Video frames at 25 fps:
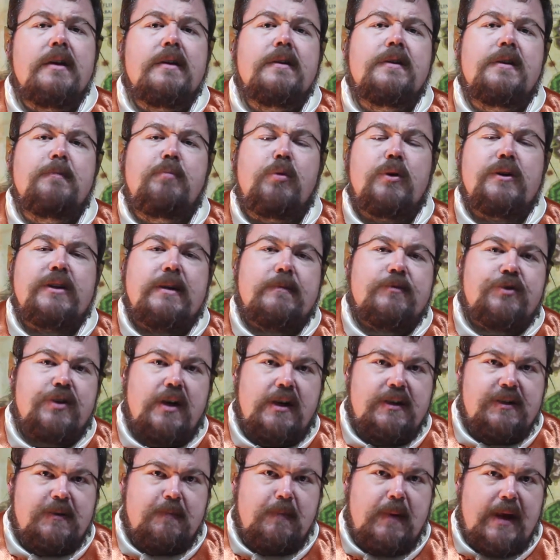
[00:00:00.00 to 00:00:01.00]
The point I'm
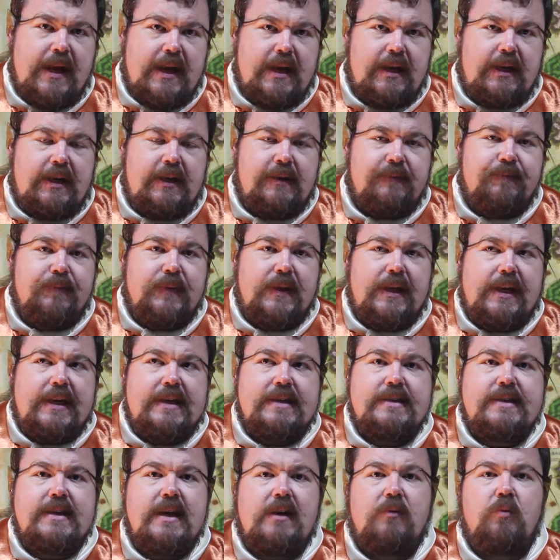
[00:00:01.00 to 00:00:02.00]
trying to make
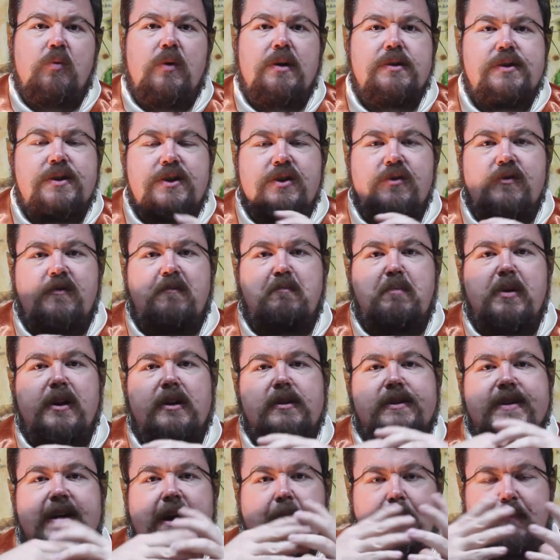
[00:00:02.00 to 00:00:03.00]
is that once you've
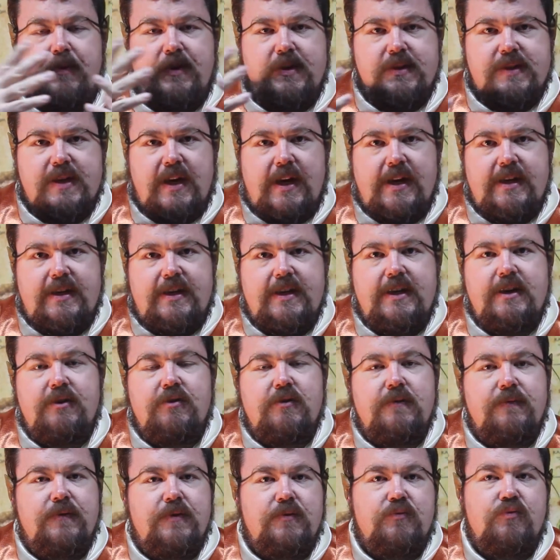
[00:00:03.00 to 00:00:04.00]
built up this idea
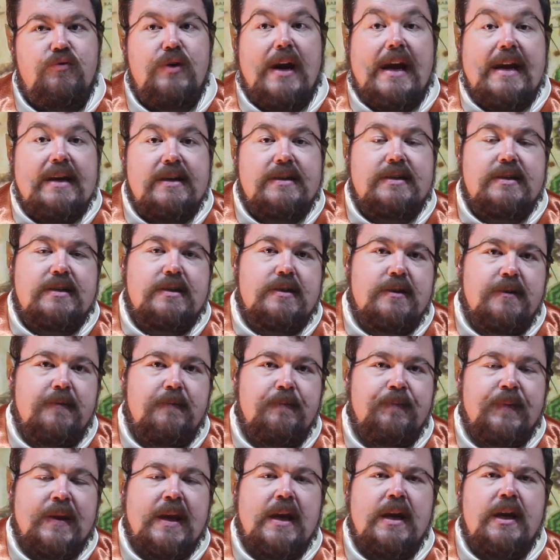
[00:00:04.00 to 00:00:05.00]
of the race,
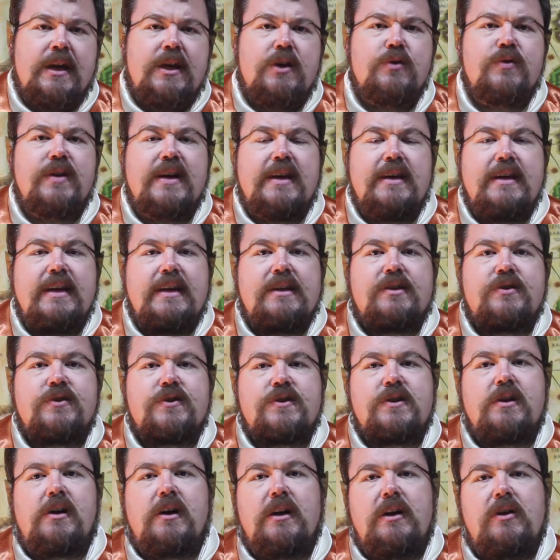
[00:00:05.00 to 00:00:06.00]
you then need to
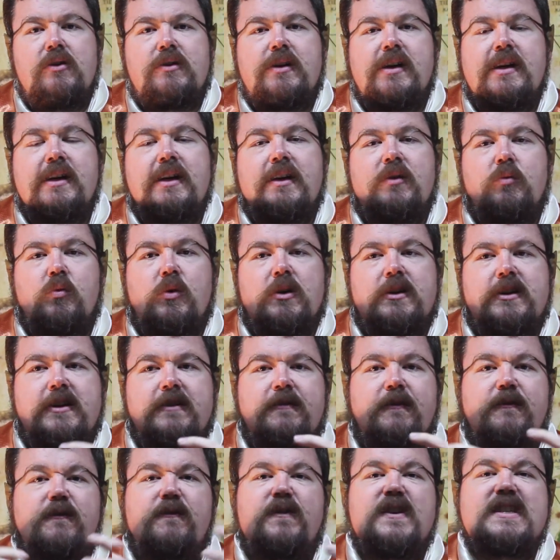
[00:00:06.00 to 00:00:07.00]
start looking at what the
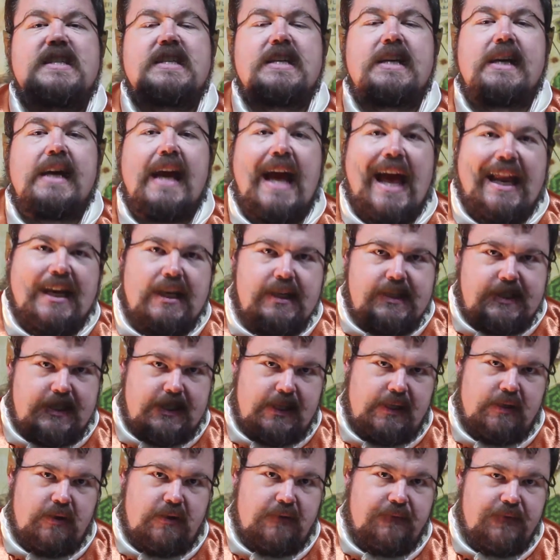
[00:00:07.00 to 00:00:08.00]

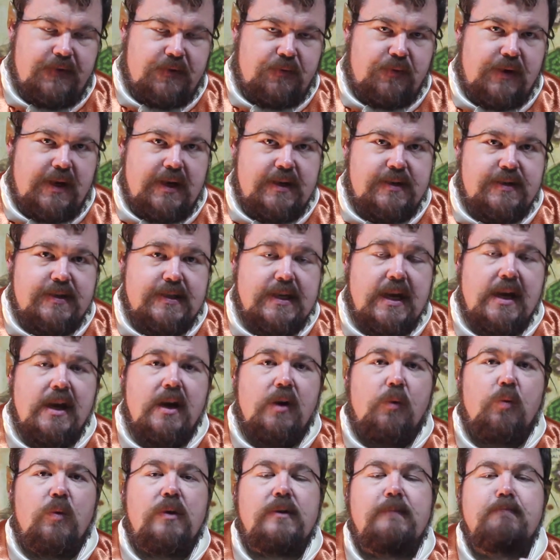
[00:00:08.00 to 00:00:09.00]
physicality of the race
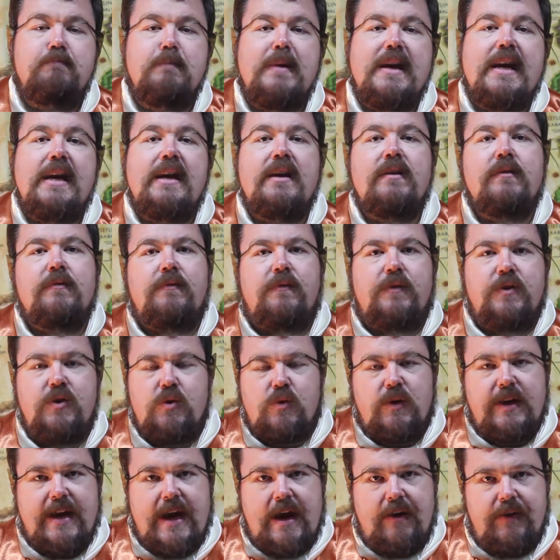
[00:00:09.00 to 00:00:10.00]
will mean for your
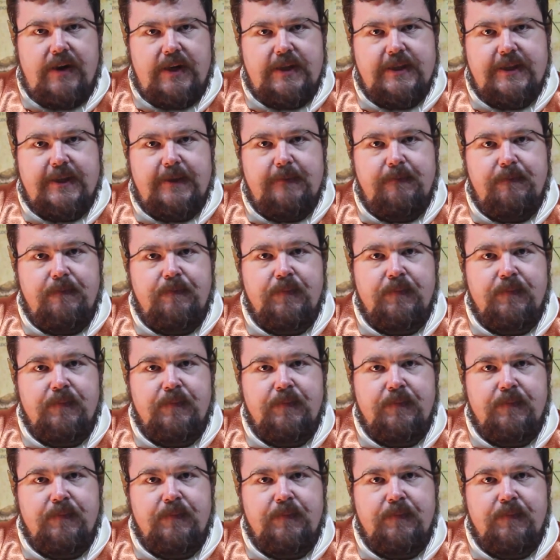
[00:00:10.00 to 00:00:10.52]
character.